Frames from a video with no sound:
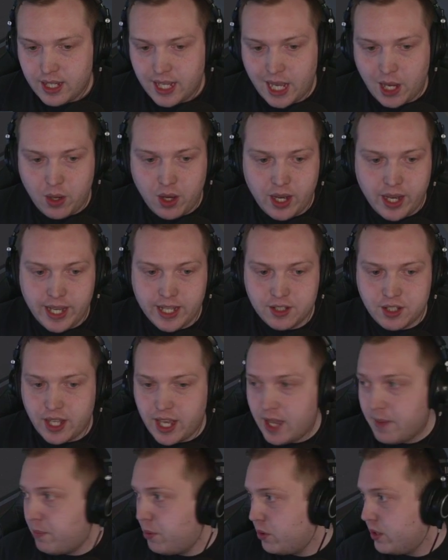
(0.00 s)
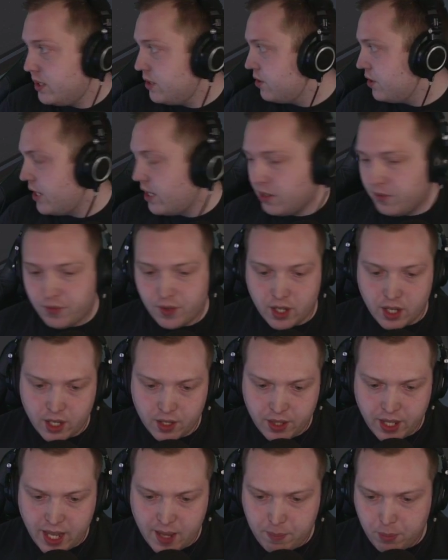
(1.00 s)
How high is the airport itself?
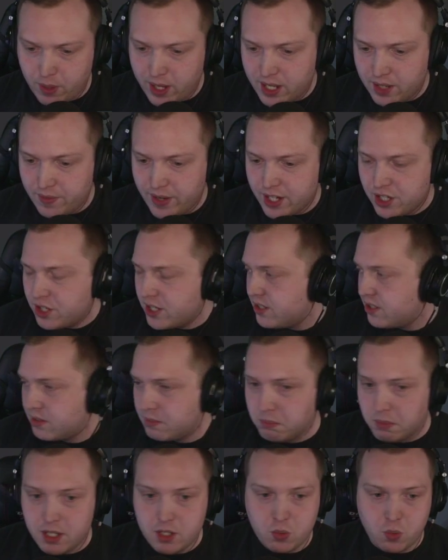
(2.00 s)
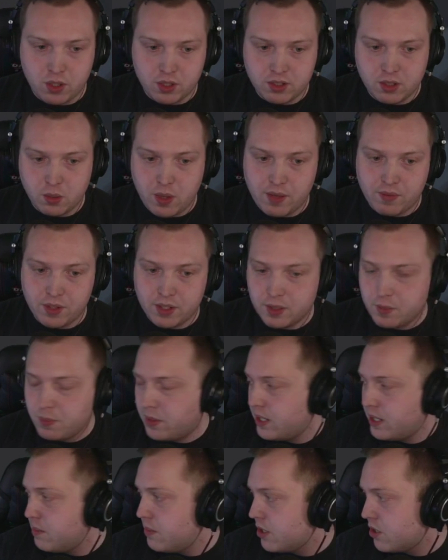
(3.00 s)
The airport elevation isn't much whatsoever. It's
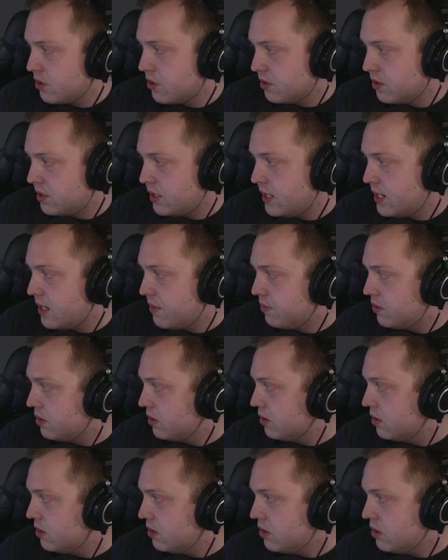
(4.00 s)
pretty much on sea level.